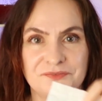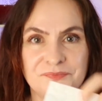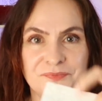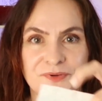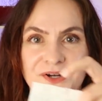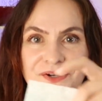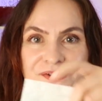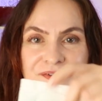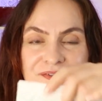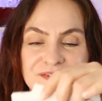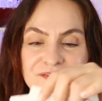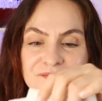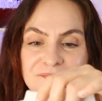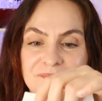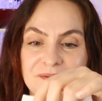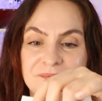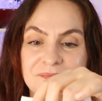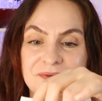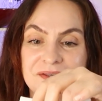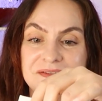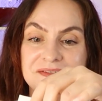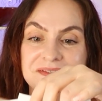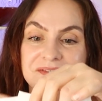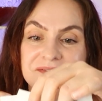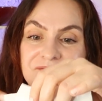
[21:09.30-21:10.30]
of products that made
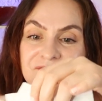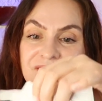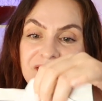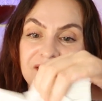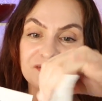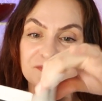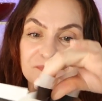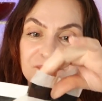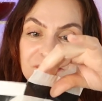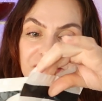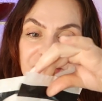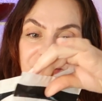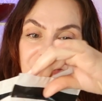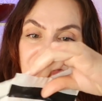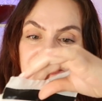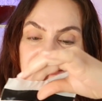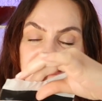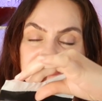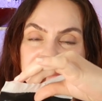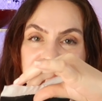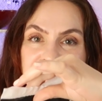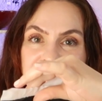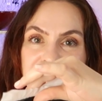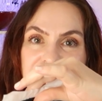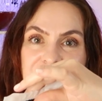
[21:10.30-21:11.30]
my face break
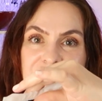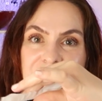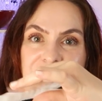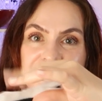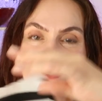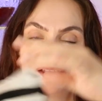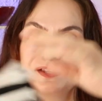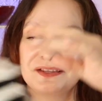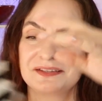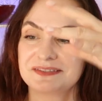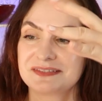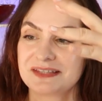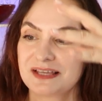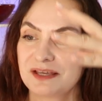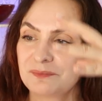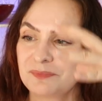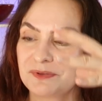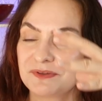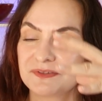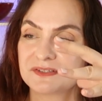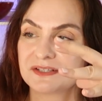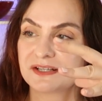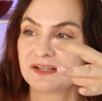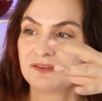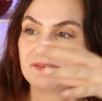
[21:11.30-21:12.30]
out, some of the
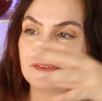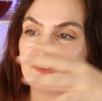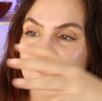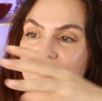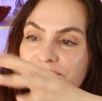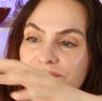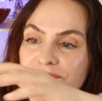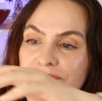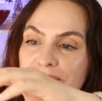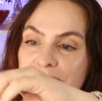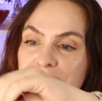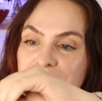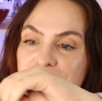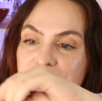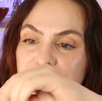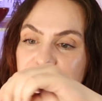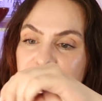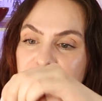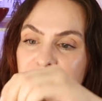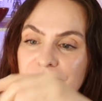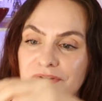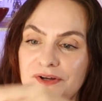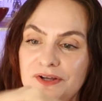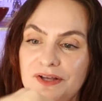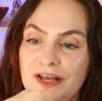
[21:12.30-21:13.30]
samples that I've used from
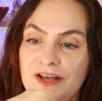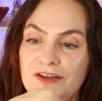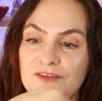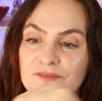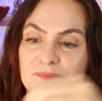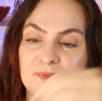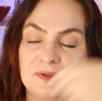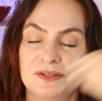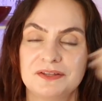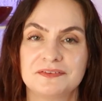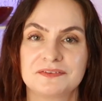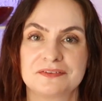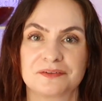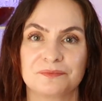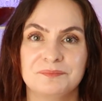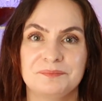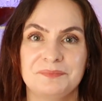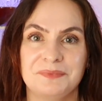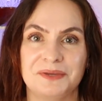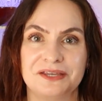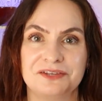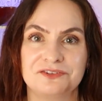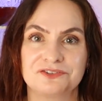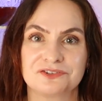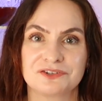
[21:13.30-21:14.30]
Sephora have been some
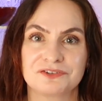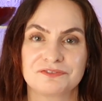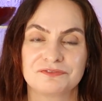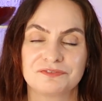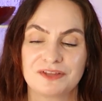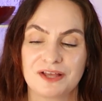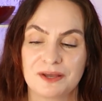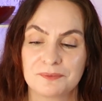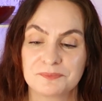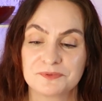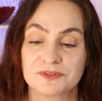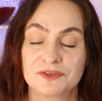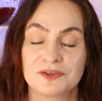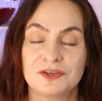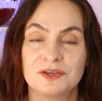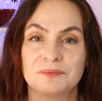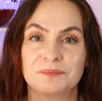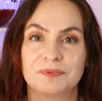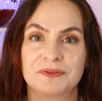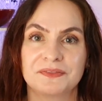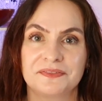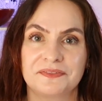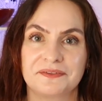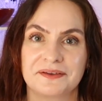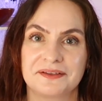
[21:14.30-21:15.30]
major flops, but